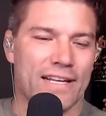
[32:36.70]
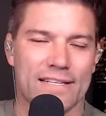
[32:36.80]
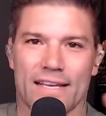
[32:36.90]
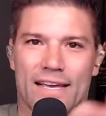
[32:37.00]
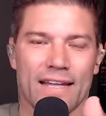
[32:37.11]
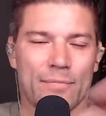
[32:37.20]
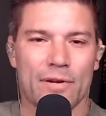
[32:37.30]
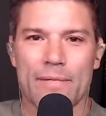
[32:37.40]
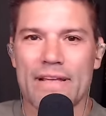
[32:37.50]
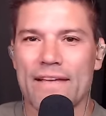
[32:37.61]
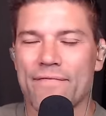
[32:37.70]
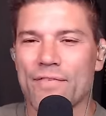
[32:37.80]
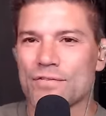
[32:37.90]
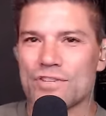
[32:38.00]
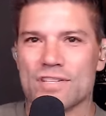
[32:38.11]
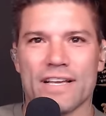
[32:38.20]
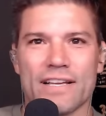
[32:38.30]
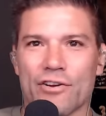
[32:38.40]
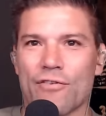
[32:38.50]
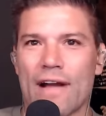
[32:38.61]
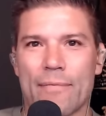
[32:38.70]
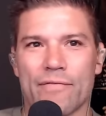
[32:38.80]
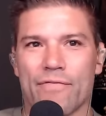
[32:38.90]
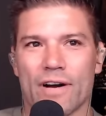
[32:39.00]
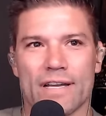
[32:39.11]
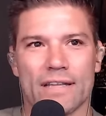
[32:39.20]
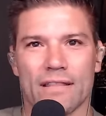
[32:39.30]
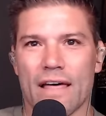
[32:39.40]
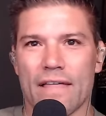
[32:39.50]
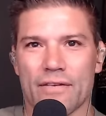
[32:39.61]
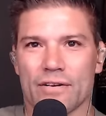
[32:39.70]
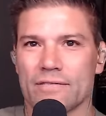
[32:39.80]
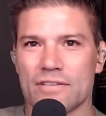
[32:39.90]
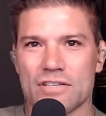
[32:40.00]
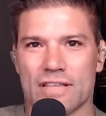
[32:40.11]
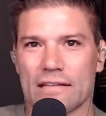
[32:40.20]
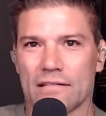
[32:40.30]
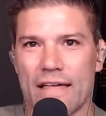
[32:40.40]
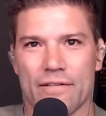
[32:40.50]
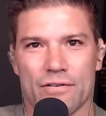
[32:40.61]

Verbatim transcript: his hand, but I mean, it feels just like you're grabbing fucking leather, just like leather